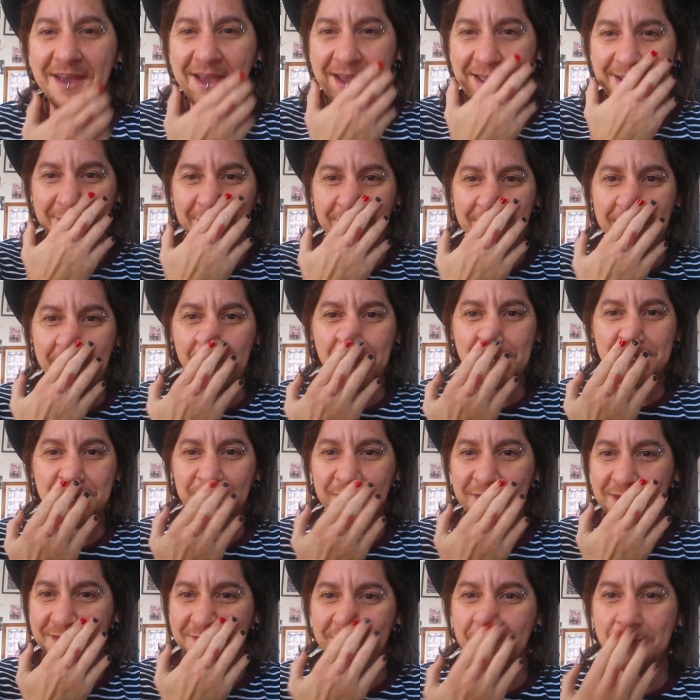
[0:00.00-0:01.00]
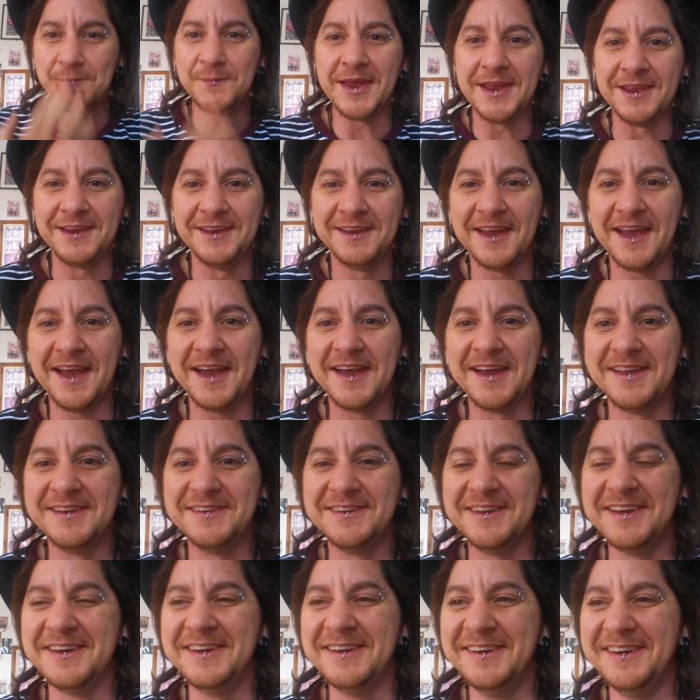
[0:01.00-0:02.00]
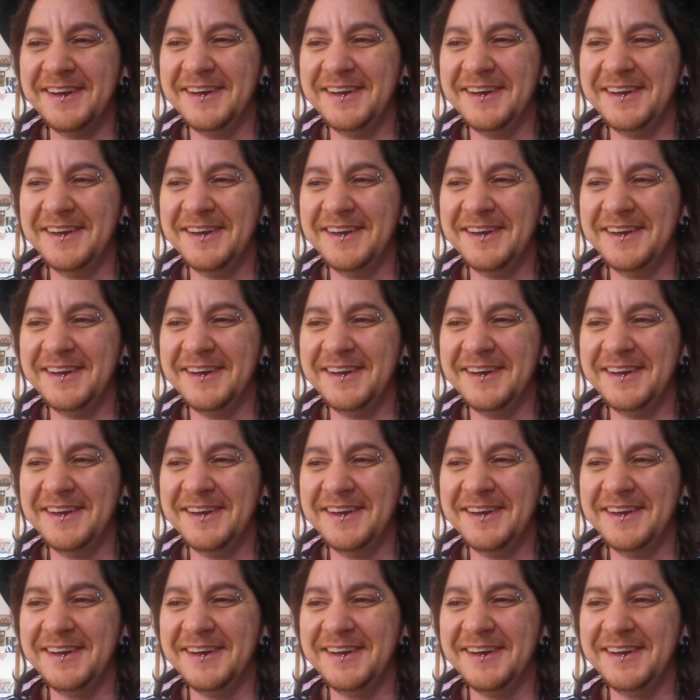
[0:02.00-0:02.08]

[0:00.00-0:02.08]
And I know I'm doing it for me. And